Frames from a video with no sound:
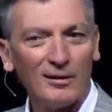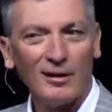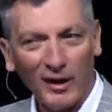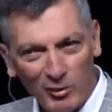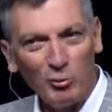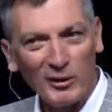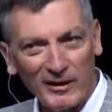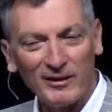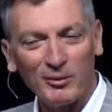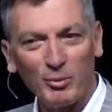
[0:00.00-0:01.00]

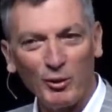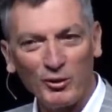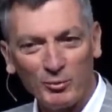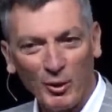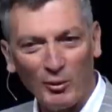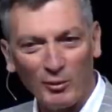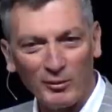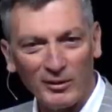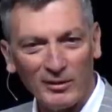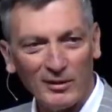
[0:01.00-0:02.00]
unwilling to postpone,
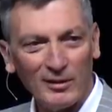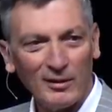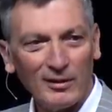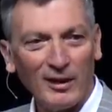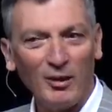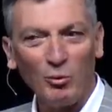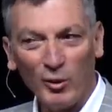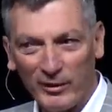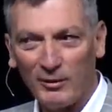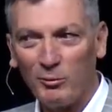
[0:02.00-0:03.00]
and
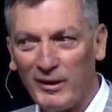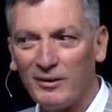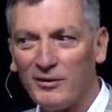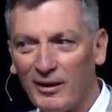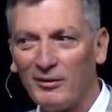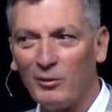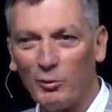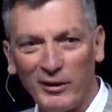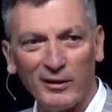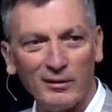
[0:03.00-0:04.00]
one that we intend to win.